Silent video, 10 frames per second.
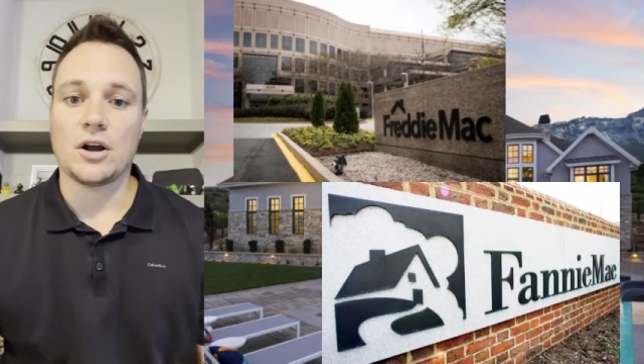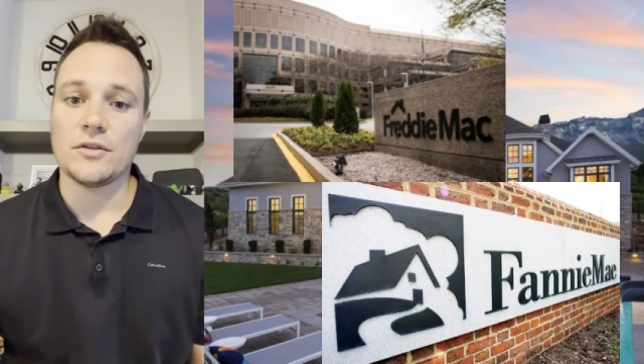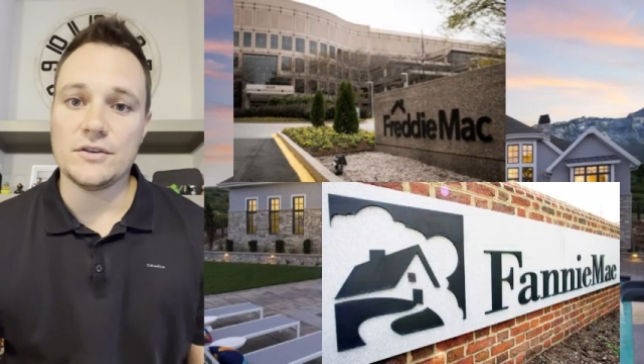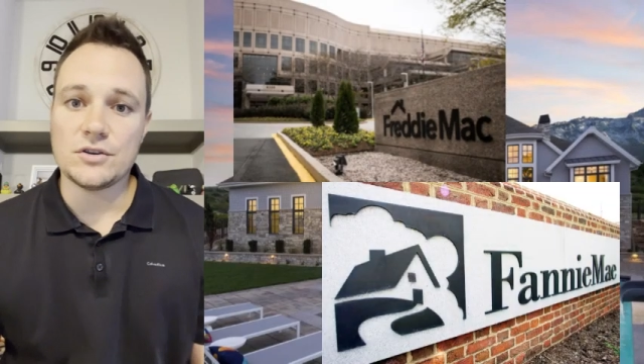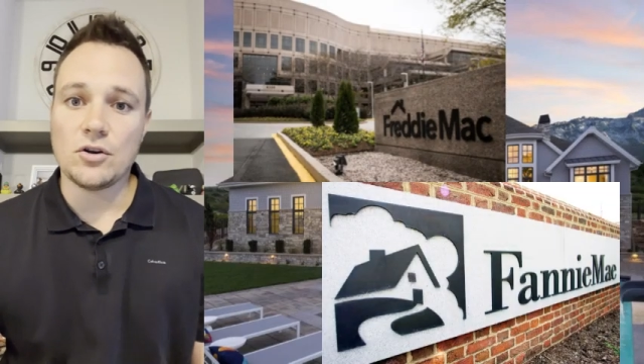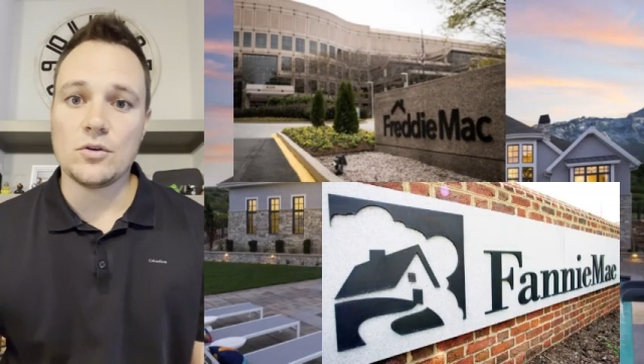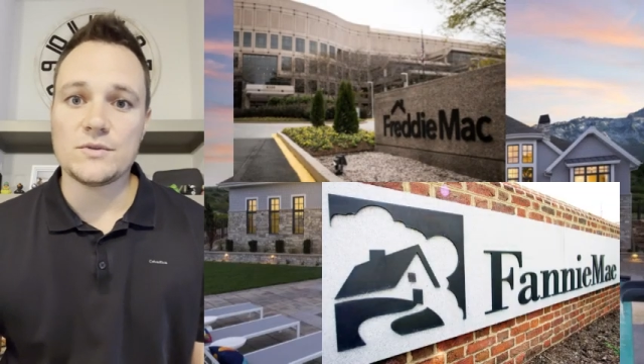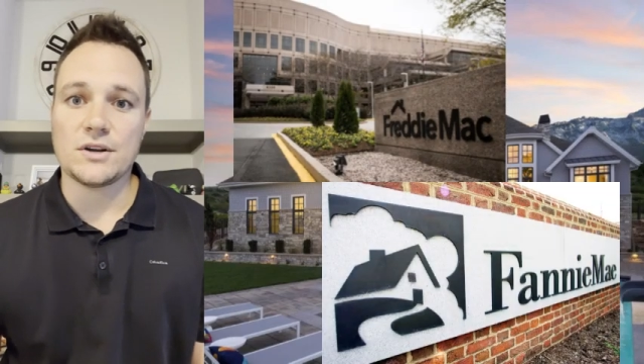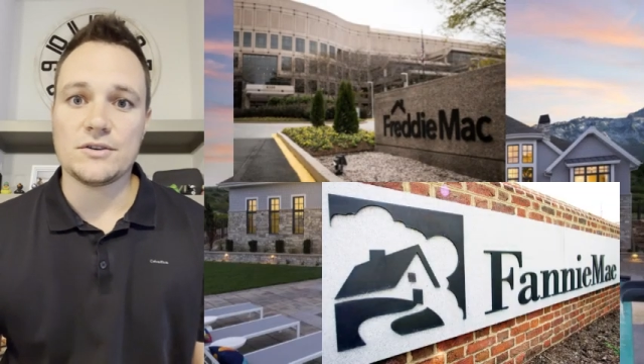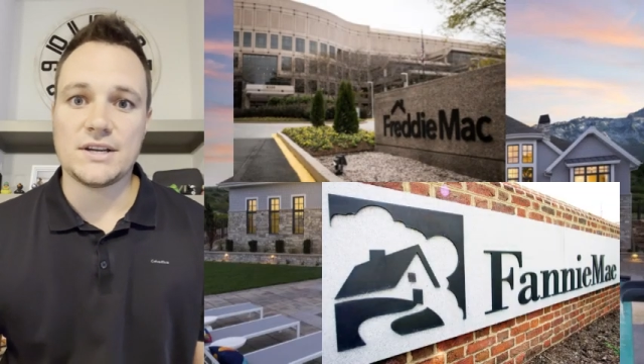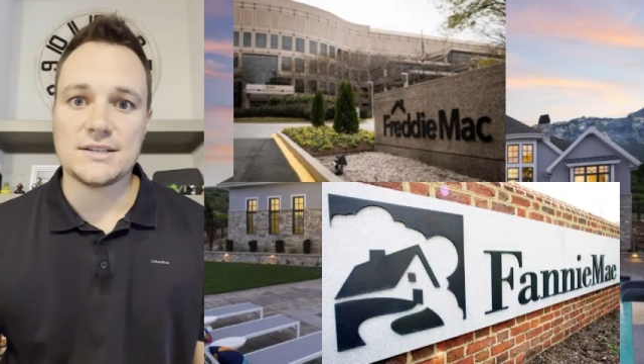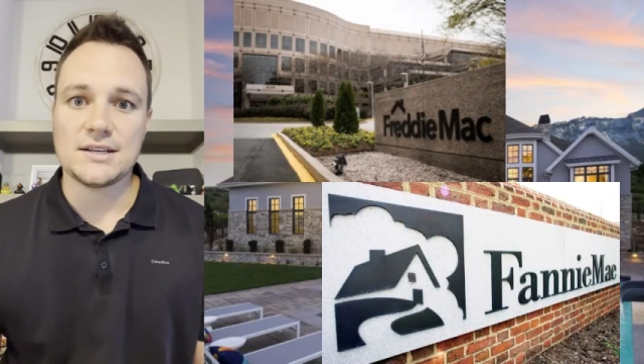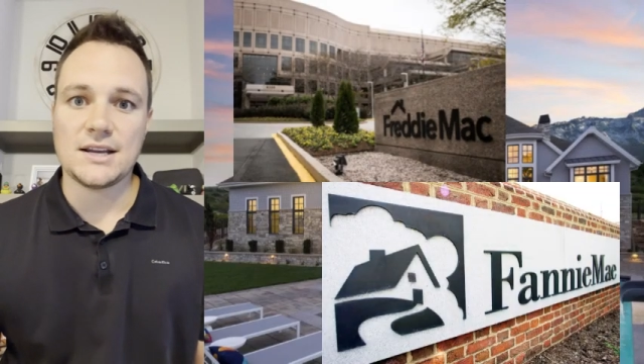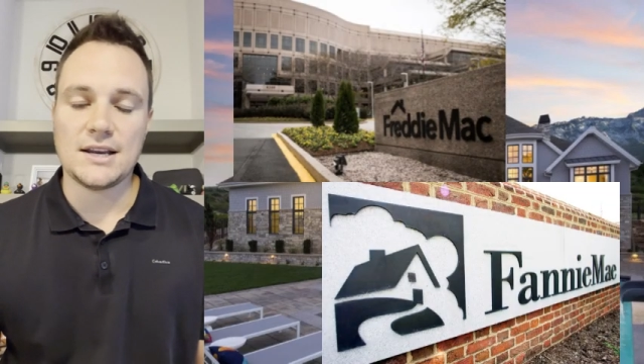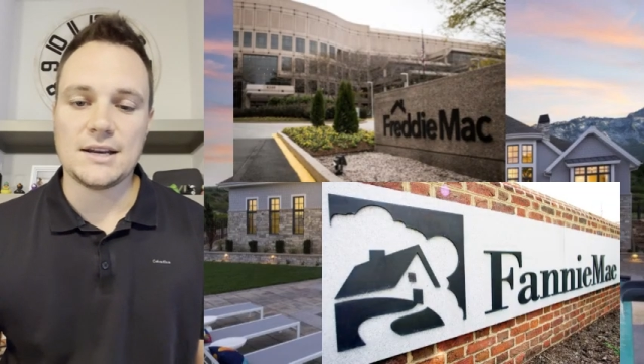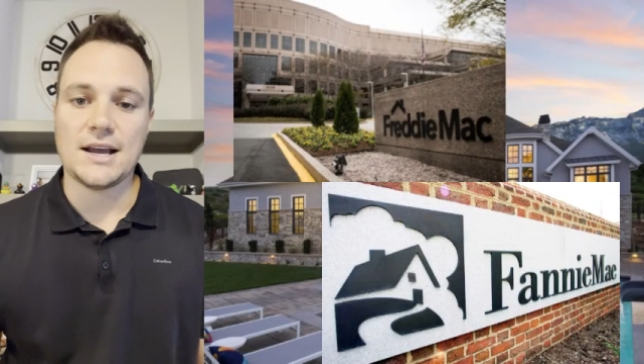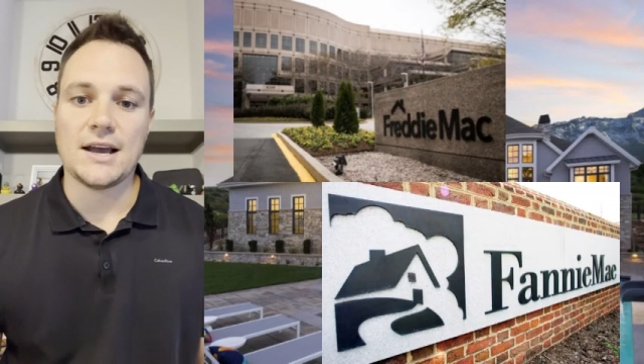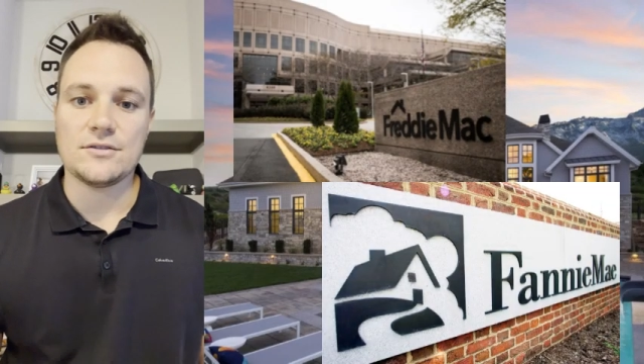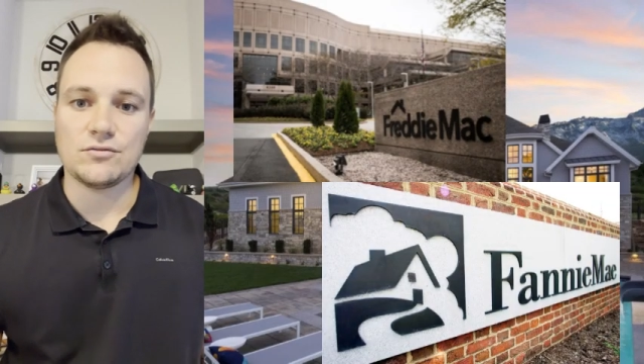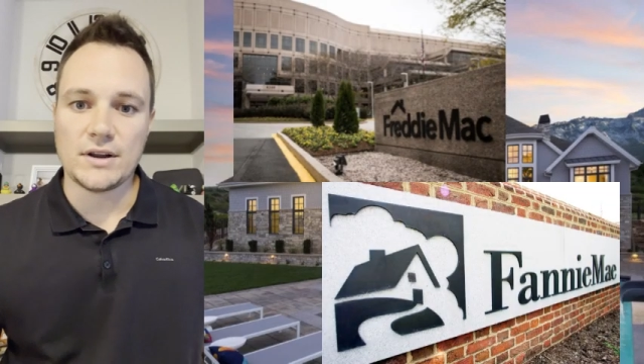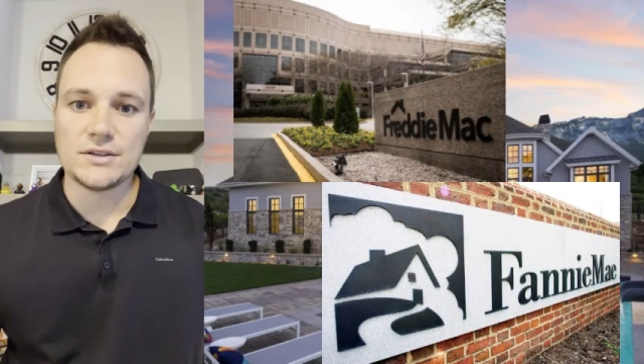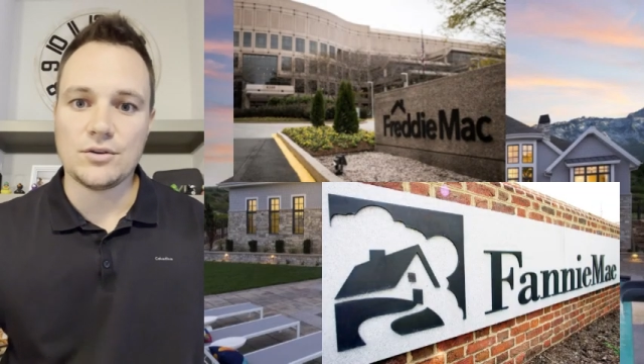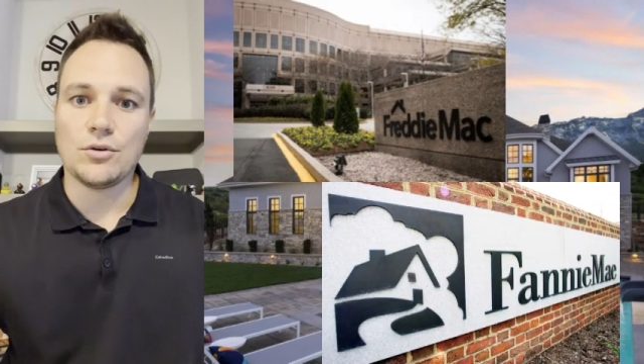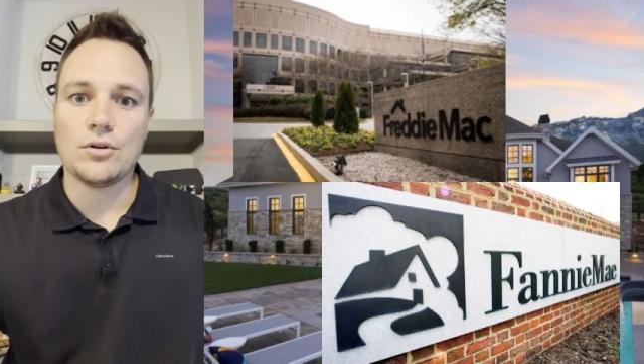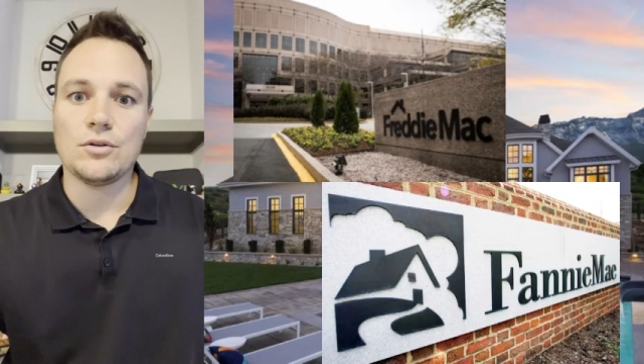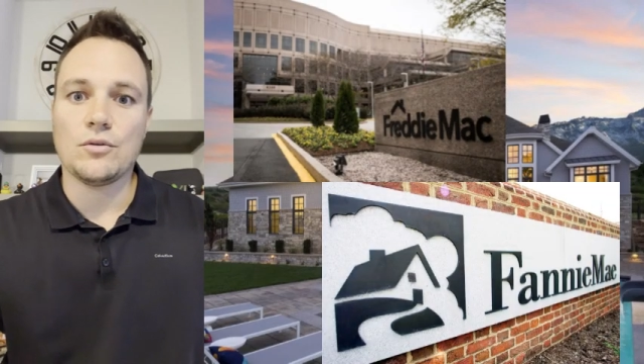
on these homes that are designated as rental